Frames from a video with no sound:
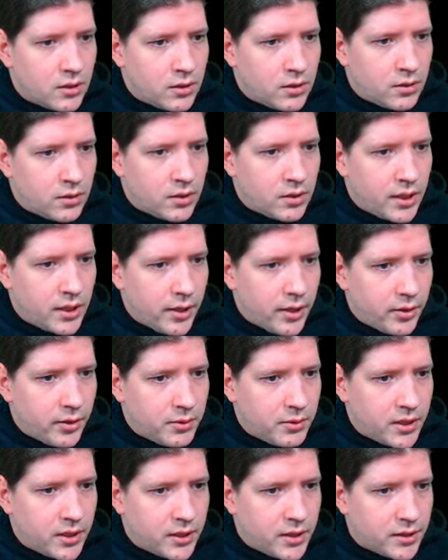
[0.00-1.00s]

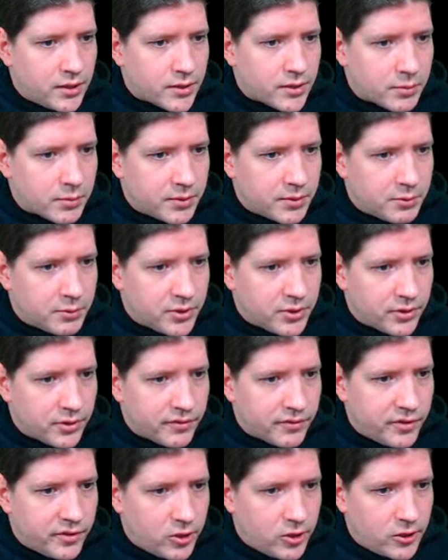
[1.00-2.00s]
Otherwise we return
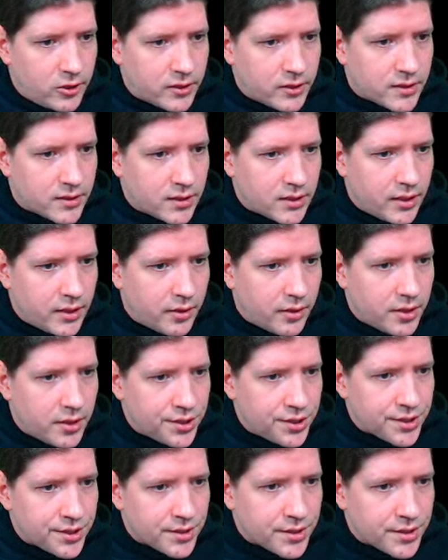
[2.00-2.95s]
false and this